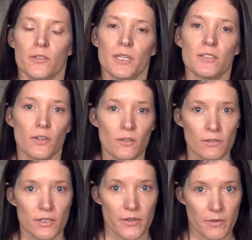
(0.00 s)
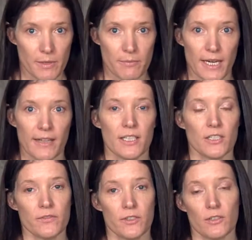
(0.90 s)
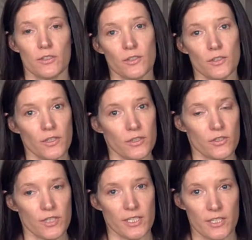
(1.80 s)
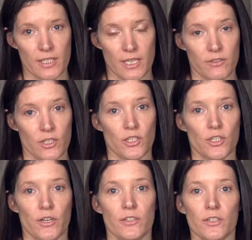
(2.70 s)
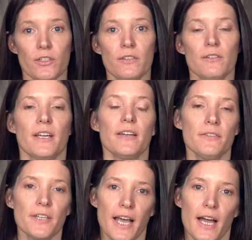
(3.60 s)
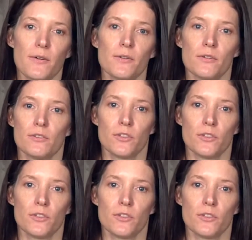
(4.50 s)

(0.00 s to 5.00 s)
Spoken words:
You must also remember that you've got to do those stretches that I've just shown you every hour or